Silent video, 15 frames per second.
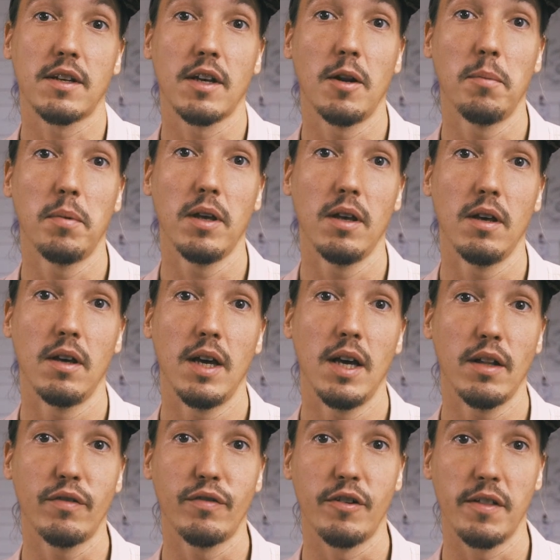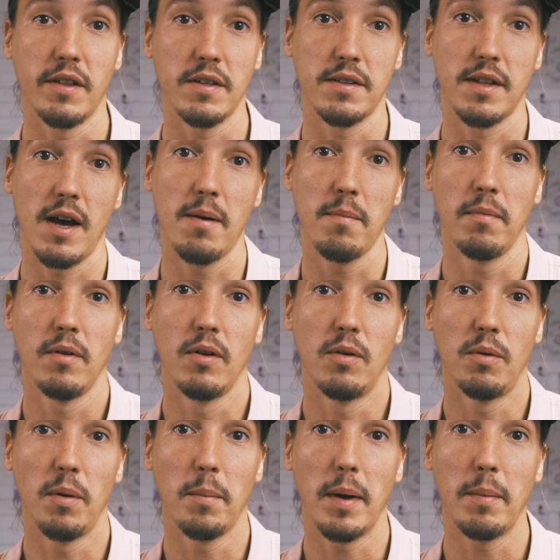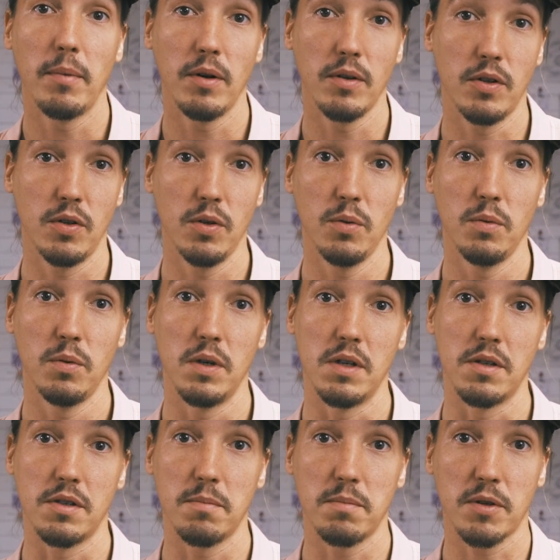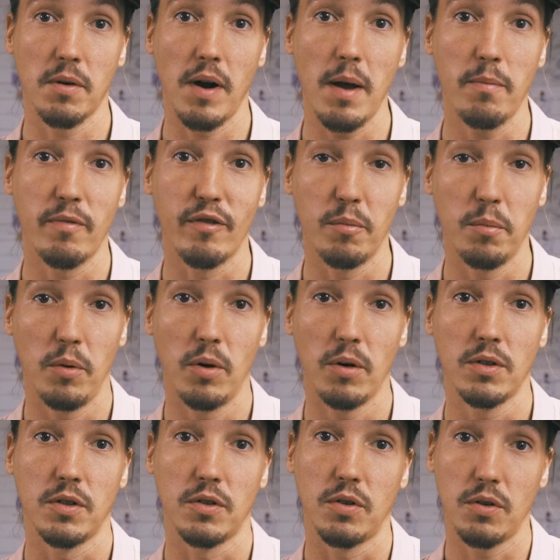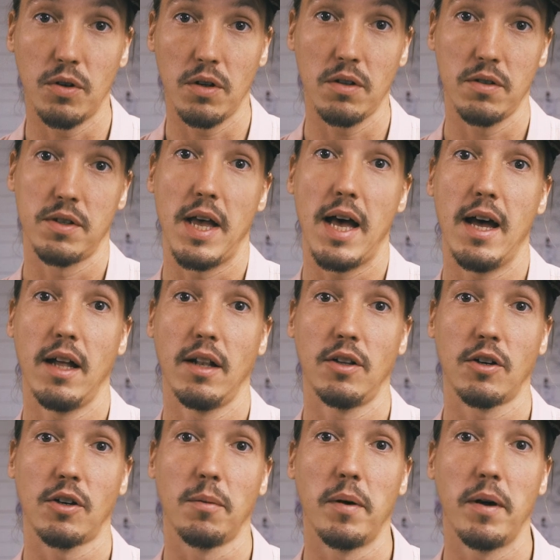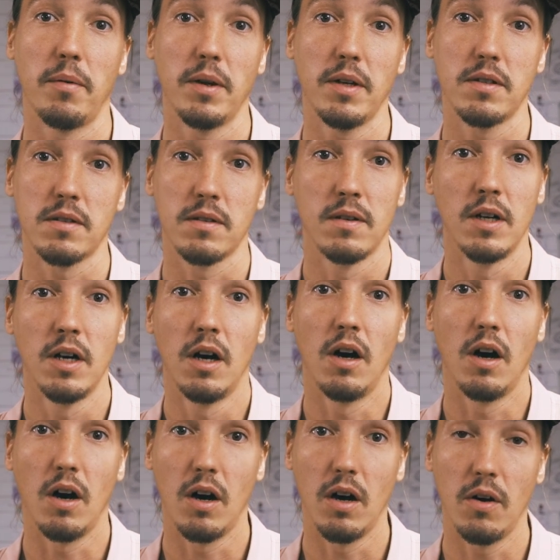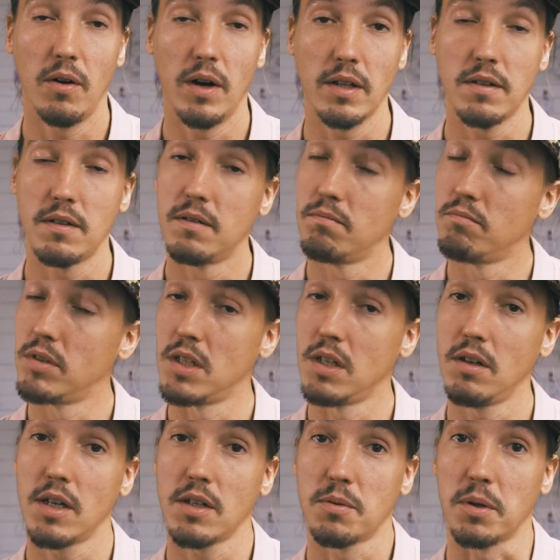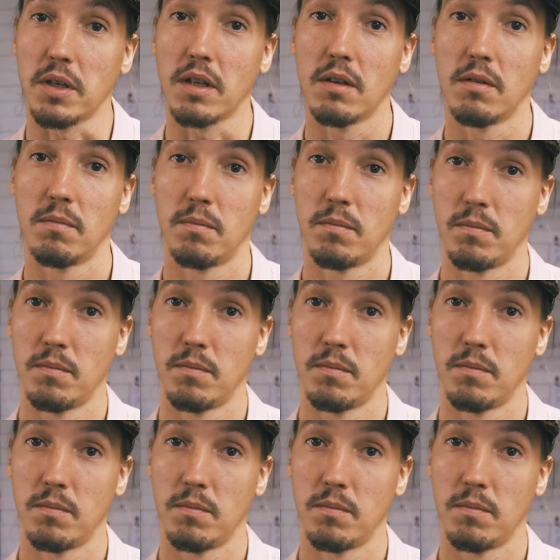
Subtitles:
gonna be it for this time. Remember to subscribe for more tutorials and documentaries. Alright, see you next week.